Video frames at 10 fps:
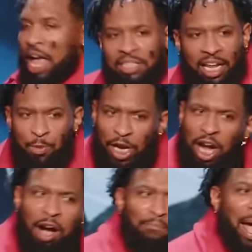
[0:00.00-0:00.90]
Then he would
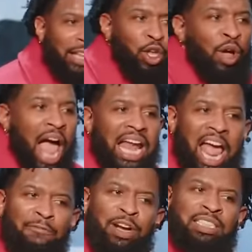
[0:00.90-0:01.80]
come back through, and
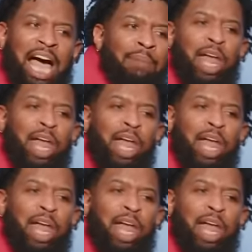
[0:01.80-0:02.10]
every time